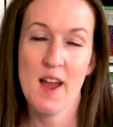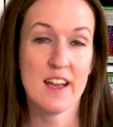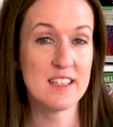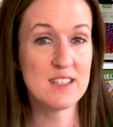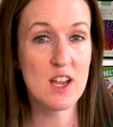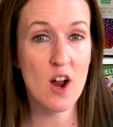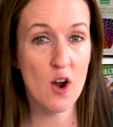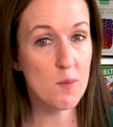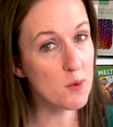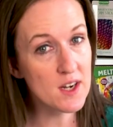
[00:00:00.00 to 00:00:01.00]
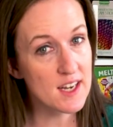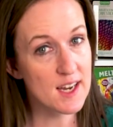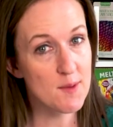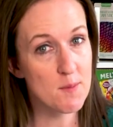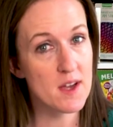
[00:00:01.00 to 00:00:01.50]
Cause they are
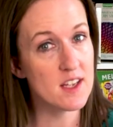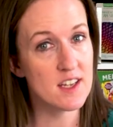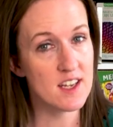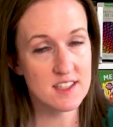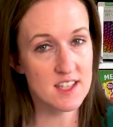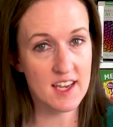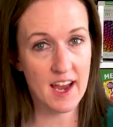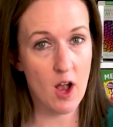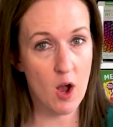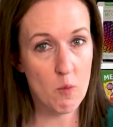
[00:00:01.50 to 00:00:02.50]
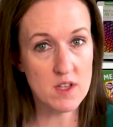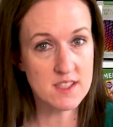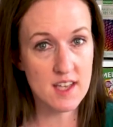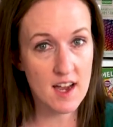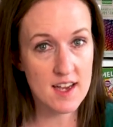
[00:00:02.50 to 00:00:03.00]
pretty, but it's like, what
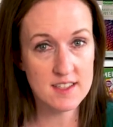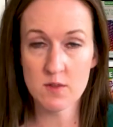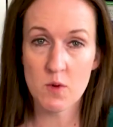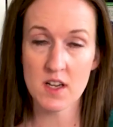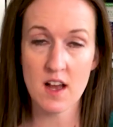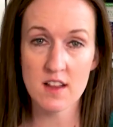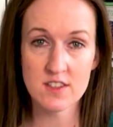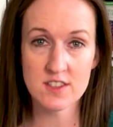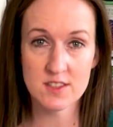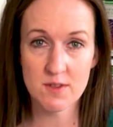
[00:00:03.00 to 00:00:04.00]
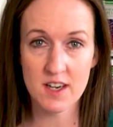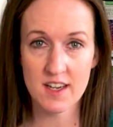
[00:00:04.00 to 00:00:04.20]
size and what colors do I